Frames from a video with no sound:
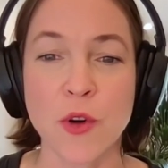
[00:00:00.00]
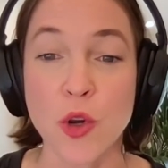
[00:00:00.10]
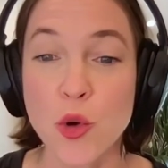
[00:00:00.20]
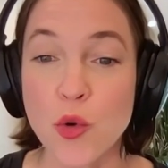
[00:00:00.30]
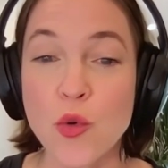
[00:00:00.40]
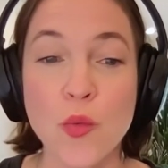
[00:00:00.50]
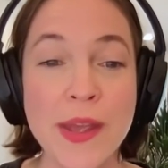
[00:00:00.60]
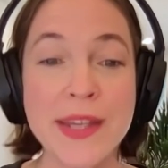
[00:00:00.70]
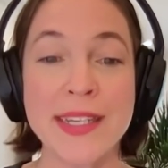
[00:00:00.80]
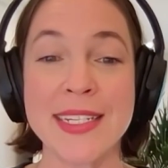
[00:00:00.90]
for who
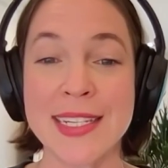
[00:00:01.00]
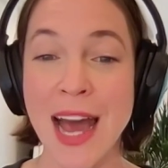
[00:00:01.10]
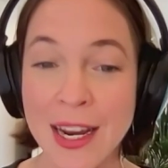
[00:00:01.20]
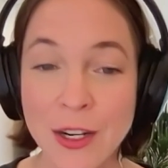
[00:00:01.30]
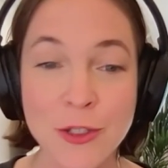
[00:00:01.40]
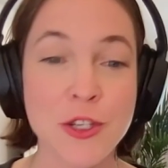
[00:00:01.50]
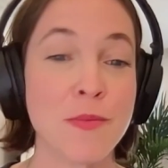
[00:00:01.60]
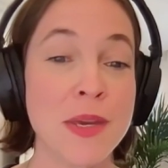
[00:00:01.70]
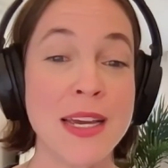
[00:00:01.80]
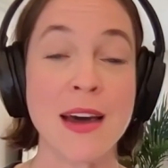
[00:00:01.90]
we desire to
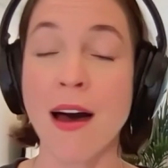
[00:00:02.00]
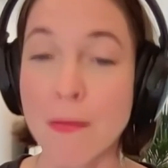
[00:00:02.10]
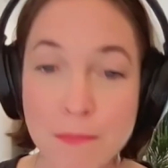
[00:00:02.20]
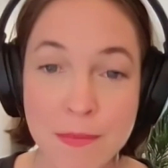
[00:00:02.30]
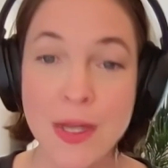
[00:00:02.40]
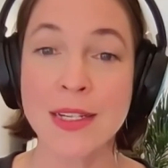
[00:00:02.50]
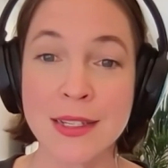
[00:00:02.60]
become,